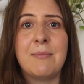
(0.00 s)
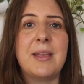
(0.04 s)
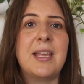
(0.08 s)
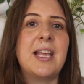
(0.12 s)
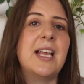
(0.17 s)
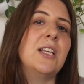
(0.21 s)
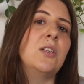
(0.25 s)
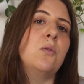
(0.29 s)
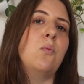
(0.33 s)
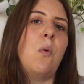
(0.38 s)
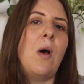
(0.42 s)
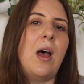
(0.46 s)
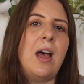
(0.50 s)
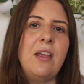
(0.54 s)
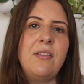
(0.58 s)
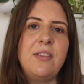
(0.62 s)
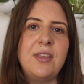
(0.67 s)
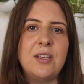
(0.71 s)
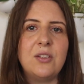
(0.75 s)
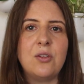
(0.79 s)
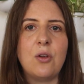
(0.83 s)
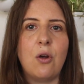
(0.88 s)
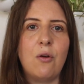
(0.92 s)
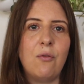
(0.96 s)
Because while
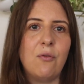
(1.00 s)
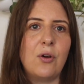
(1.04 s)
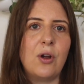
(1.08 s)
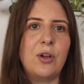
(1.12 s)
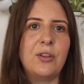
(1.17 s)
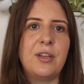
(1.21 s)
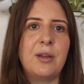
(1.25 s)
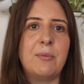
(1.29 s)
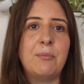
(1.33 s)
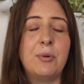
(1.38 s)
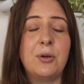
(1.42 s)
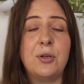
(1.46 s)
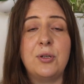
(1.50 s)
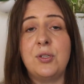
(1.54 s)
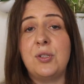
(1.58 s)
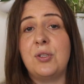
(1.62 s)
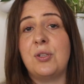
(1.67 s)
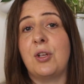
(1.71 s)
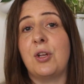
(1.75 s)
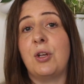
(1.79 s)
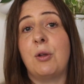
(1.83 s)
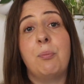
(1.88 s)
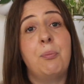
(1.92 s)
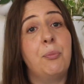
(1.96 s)
these overall
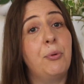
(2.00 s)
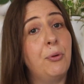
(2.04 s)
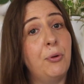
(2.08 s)
numbers look